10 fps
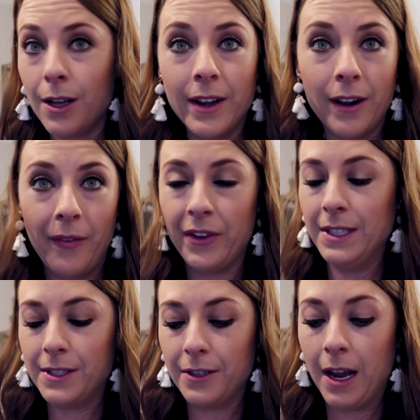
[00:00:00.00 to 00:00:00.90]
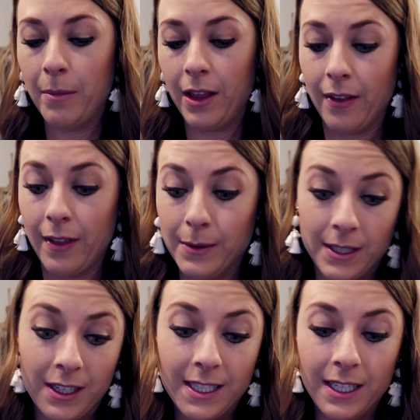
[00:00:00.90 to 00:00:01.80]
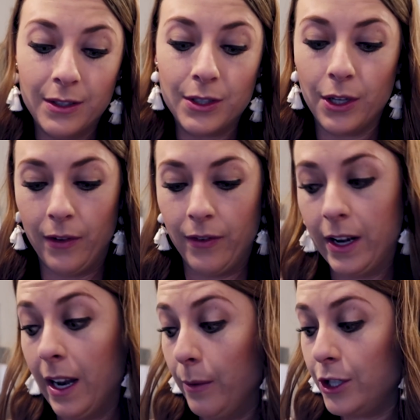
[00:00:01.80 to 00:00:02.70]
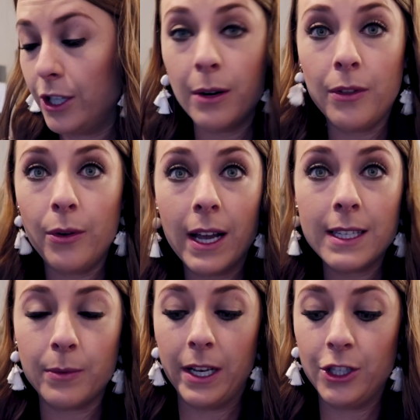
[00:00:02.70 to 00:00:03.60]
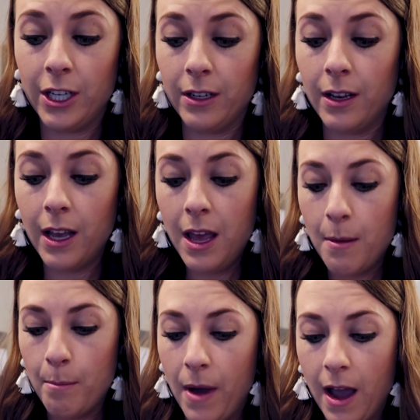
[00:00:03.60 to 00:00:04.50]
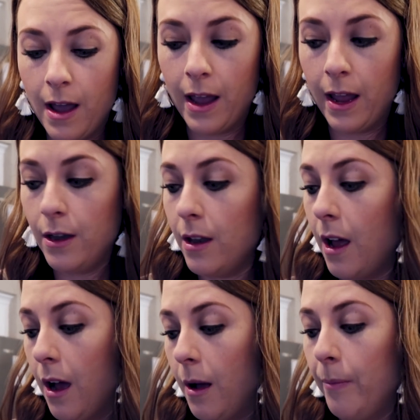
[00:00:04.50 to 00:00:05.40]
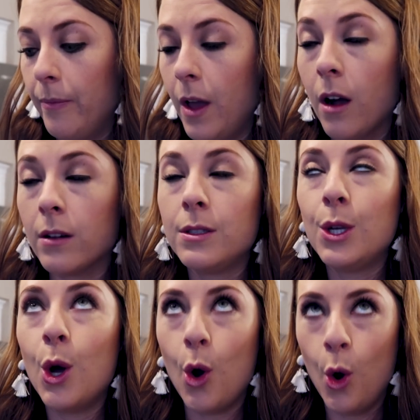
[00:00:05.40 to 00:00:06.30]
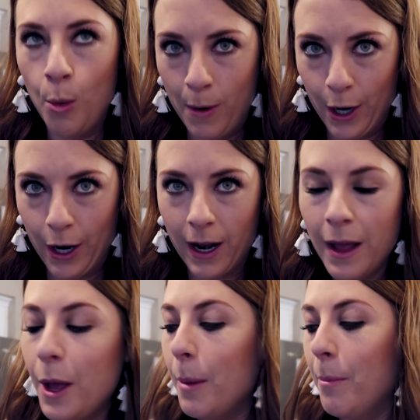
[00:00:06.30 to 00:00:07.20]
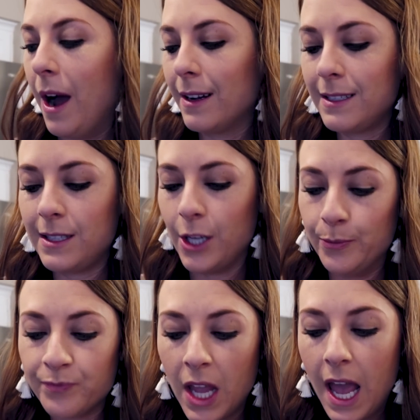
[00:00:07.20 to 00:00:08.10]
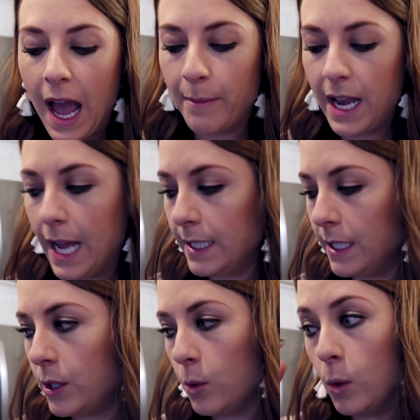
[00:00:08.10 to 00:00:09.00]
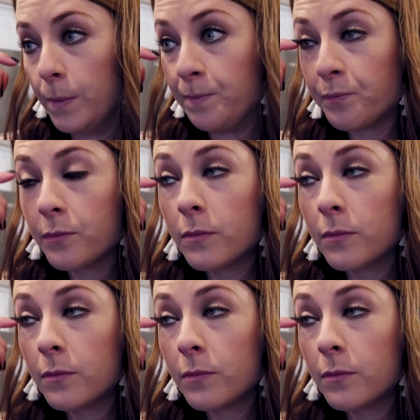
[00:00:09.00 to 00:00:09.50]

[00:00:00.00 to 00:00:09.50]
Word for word: saw it on their instagram and i thought that was a good deal so i figured i would share it with you guys when i shared my um october box so i'm gonna head to school